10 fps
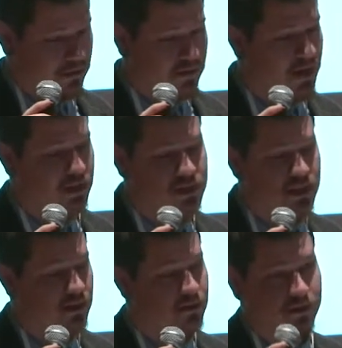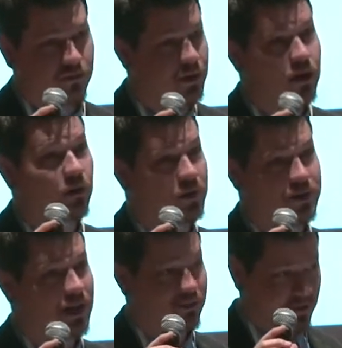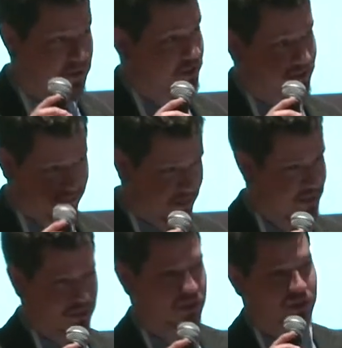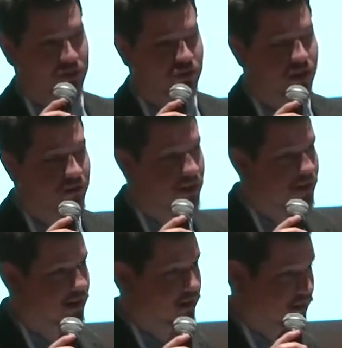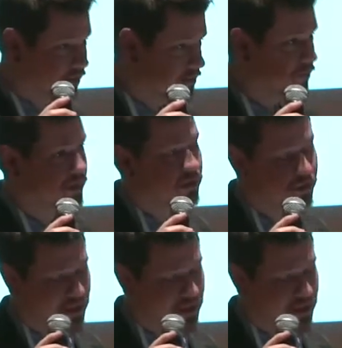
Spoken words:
things that we know are safe because it's just a string right there. We do